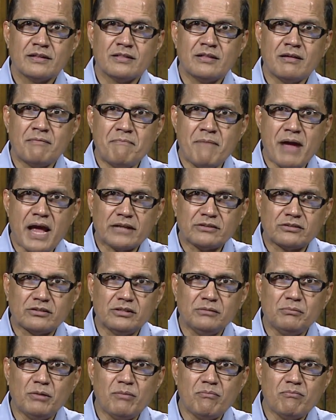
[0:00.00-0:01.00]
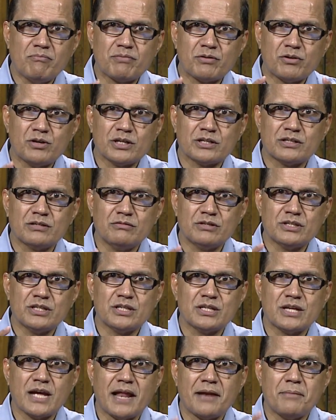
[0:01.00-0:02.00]
the maximum
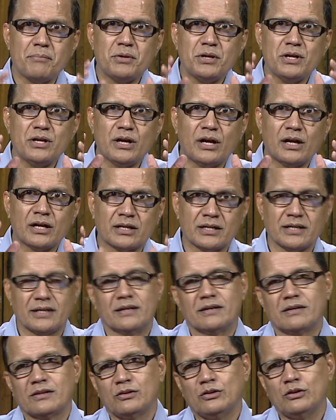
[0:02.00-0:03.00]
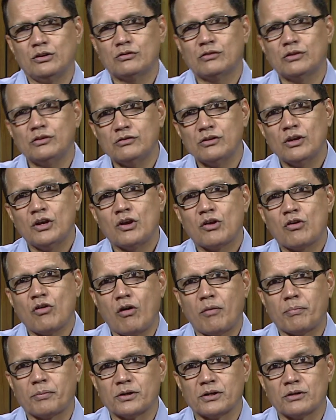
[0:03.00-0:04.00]
productivity can be attained. This is
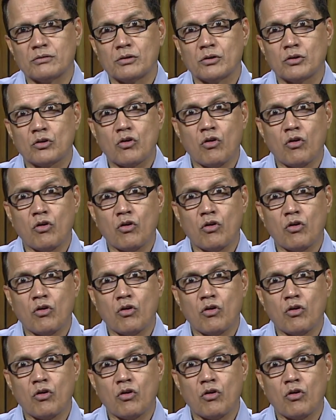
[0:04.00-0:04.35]
cooperative.